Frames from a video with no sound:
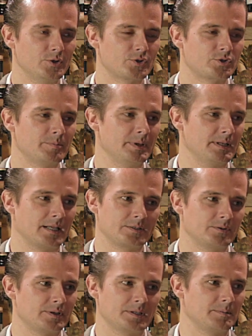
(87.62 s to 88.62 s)
Used to be, not
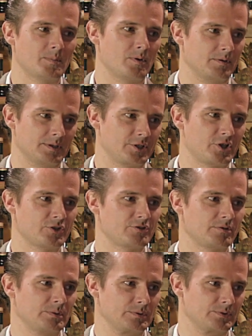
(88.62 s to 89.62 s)
anymore. They changed
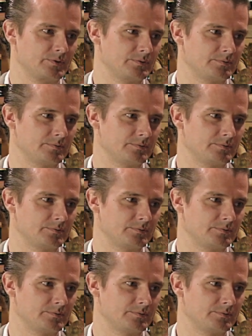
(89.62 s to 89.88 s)
the rules.